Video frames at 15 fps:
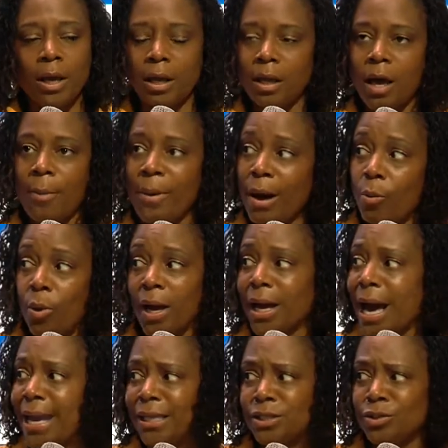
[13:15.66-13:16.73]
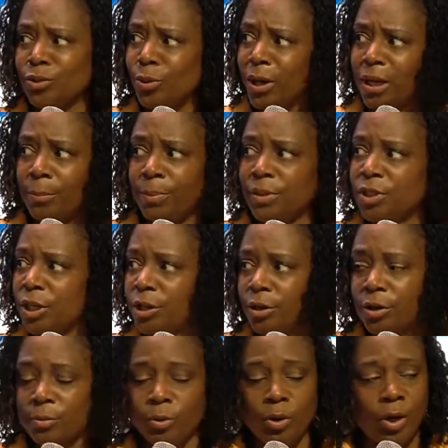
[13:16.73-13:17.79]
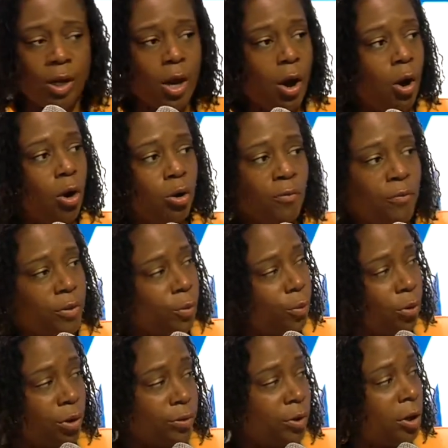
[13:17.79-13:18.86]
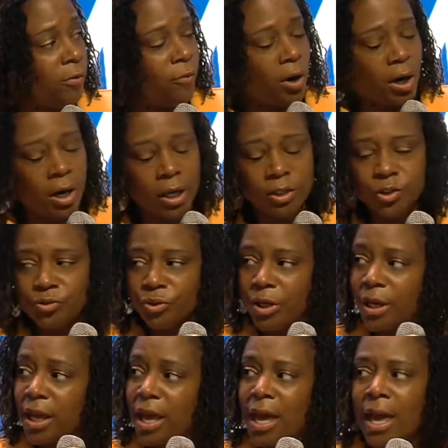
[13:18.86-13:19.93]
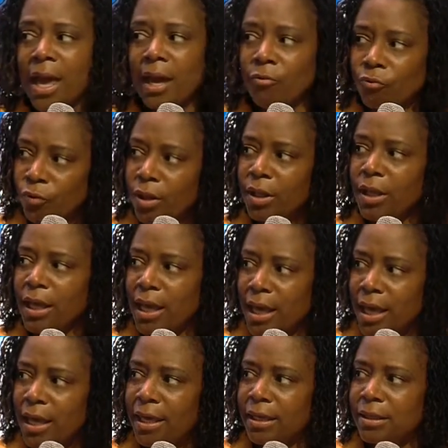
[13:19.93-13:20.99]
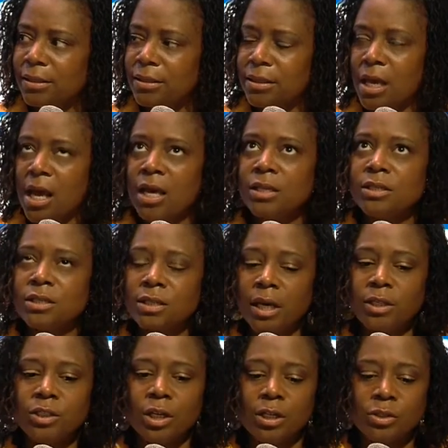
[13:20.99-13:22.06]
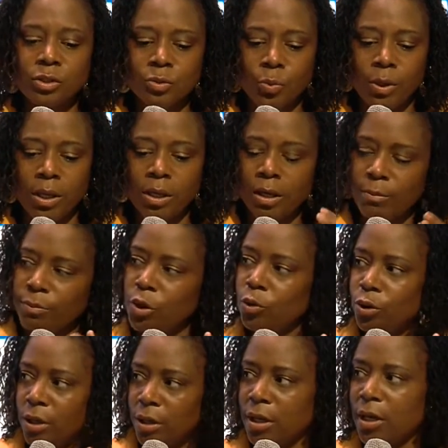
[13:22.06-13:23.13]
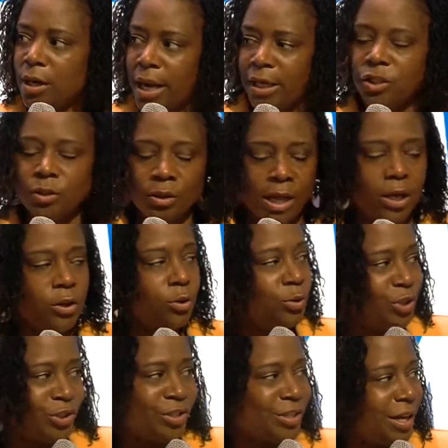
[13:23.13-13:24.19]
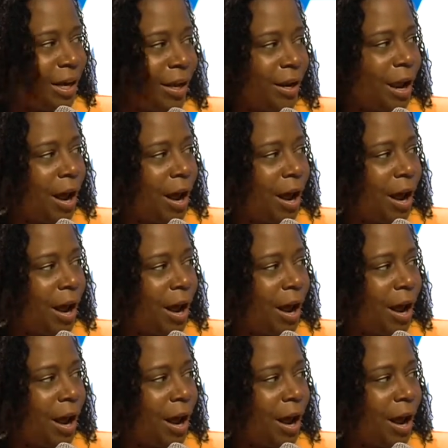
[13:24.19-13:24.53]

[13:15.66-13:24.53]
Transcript: about what God is doing in a particular community all over the world and all over our country. It really is such a sweet connection. Like you just said,